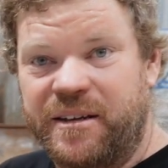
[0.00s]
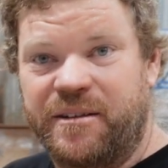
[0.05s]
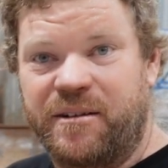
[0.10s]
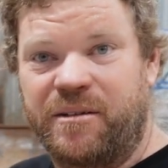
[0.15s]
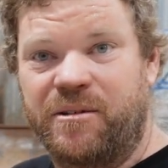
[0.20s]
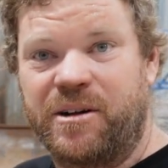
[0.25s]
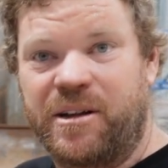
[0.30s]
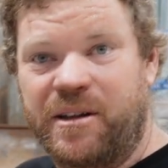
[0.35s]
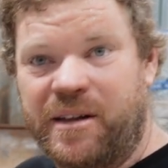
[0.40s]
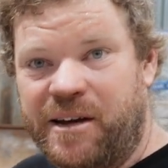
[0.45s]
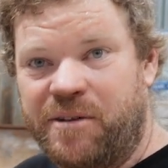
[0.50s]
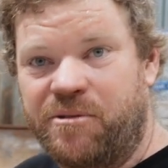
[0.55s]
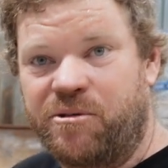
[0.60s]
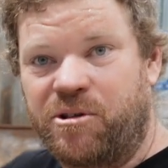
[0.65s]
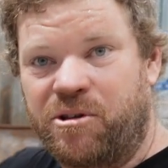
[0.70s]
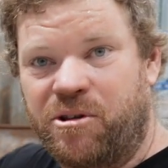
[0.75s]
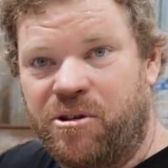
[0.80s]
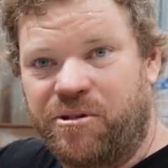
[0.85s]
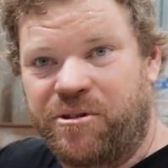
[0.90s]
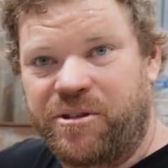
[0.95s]
I'm going to label the
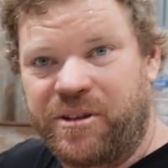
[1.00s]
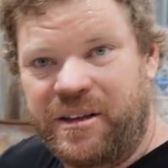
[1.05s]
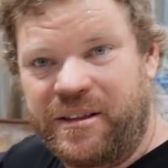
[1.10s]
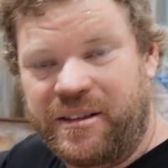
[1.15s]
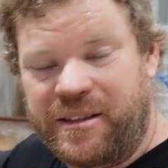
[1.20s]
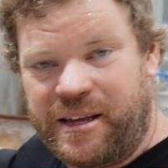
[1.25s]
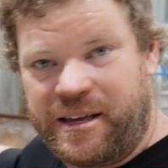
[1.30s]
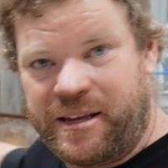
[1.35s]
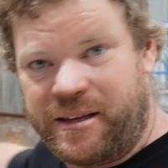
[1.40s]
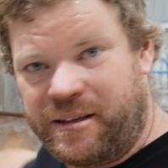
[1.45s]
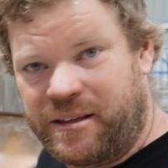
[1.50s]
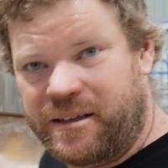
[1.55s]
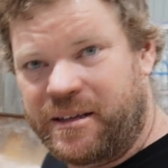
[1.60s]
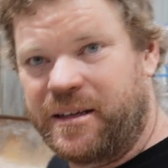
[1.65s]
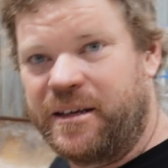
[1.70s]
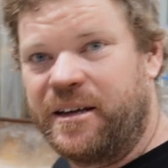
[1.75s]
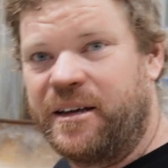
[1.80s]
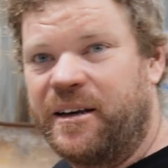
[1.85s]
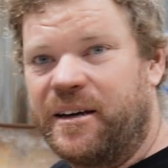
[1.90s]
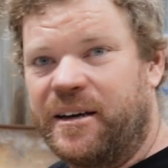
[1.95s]
cloth in there
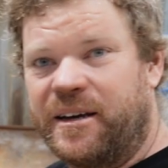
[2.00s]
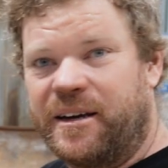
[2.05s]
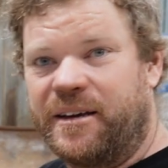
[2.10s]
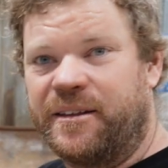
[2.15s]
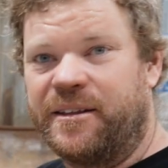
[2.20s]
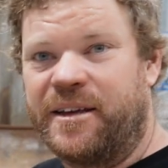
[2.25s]
and